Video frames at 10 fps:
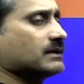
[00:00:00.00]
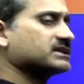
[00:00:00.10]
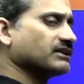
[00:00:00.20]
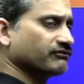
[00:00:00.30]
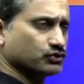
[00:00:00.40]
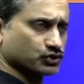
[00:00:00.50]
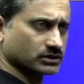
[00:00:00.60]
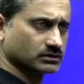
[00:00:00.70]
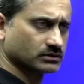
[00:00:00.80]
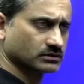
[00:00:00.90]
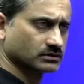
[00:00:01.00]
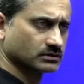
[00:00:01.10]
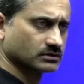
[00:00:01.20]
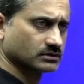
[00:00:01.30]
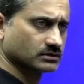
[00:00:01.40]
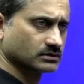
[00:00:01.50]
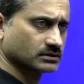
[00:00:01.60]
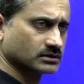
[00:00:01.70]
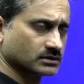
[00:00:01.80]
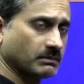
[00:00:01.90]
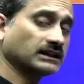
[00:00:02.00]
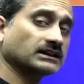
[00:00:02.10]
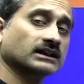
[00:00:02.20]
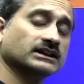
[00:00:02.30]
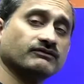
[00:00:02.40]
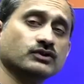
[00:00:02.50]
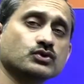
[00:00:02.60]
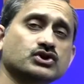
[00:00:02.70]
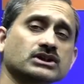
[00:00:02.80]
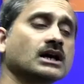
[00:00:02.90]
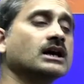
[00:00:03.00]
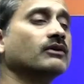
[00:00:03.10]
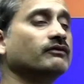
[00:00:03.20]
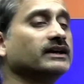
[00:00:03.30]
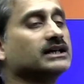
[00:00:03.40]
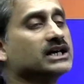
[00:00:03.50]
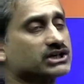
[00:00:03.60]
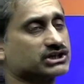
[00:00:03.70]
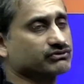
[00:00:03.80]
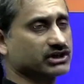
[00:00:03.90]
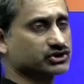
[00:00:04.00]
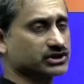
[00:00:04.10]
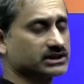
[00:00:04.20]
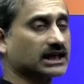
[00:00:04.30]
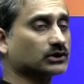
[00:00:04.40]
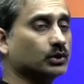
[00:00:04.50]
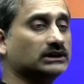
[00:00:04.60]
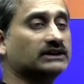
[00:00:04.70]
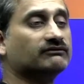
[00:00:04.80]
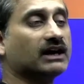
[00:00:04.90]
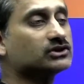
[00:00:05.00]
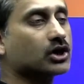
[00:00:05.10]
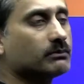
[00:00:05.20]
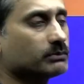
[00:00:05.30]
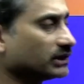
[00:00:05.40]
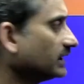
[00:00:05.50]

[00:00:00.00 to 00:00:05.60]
diffusion, but diffusion with a restriction that only one component